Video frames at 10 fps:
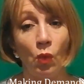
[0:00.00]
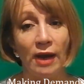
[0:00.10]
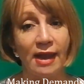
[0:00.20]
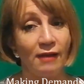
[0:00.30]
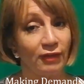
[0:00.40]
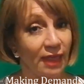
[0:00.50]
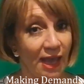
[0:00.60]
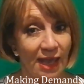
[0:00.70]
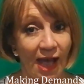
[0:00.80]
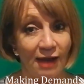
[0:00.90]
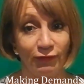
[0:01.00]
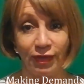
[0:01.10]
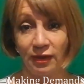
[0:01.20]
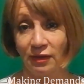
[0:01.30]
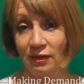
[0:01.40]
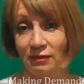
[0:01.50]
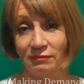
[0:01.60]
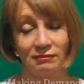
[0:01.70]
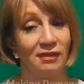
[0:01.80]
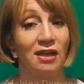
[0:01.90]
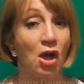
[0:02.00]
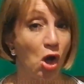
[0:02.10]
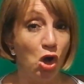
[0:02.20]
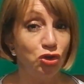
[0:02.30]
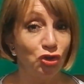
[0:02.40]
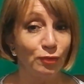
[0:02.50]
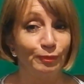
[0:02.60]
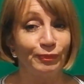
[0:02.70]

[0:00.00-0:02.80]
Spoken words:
whenever they have the urge.